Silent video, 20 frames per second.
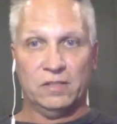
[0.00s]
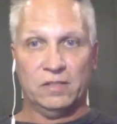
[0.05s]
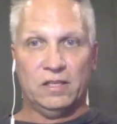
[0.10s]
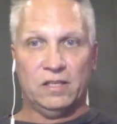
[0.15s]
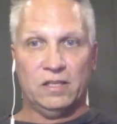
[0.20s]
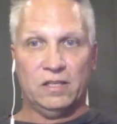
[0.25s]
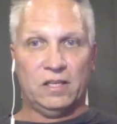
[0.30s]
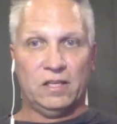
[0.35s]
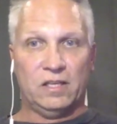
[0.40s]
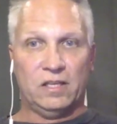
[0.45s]

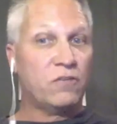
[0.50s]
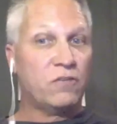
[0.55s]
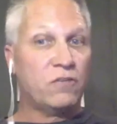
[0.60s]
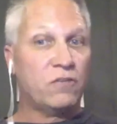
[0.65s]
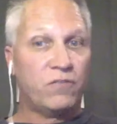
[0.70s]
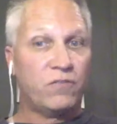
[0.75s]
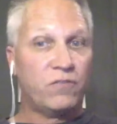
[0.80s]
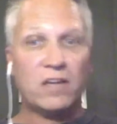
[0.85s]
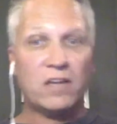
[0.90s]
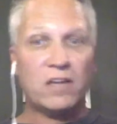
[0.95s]
And it's a
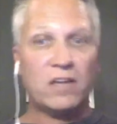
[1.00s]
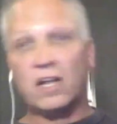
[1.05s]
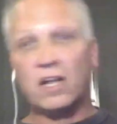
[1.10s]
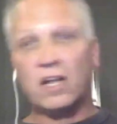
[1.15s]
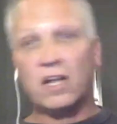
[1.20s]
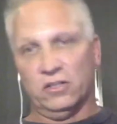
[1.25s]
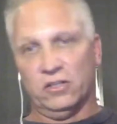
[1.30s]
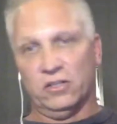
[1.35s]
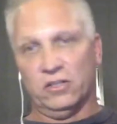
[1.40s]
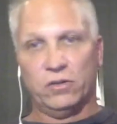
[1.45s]
fun line, you
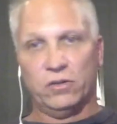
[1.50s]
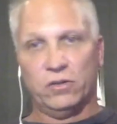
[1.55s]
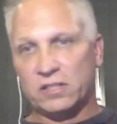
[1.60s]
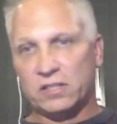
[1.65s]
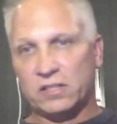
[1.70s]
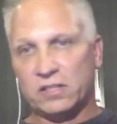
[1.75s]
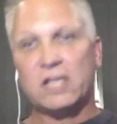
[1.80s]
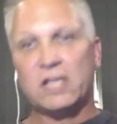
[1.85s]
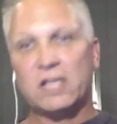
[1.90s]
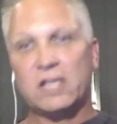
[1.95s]
know, and it
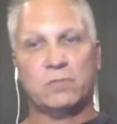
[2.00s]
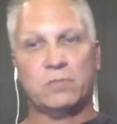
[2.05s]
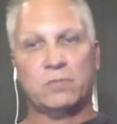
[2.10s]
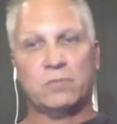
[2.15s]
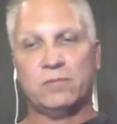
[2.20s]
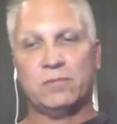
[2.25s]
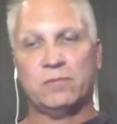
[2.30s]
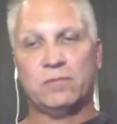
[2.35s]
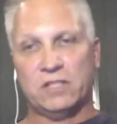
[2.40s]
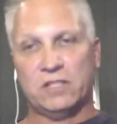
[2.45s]
takes some time
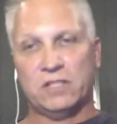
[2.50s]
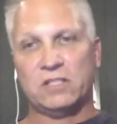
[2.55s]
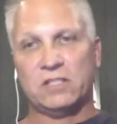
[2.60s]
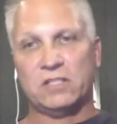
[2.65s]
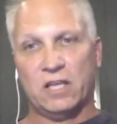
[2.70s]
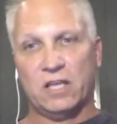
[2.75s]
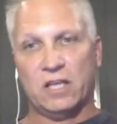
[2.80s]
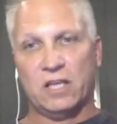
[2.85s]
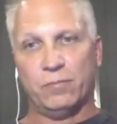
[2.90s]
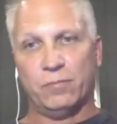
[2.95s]
to get to
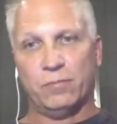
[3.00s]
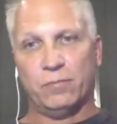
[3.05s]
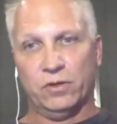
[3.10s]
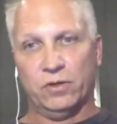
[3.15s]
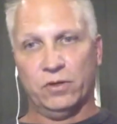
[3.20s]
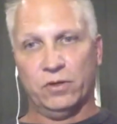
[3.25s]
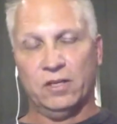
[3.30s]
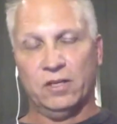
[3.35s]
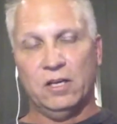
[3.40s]
that point.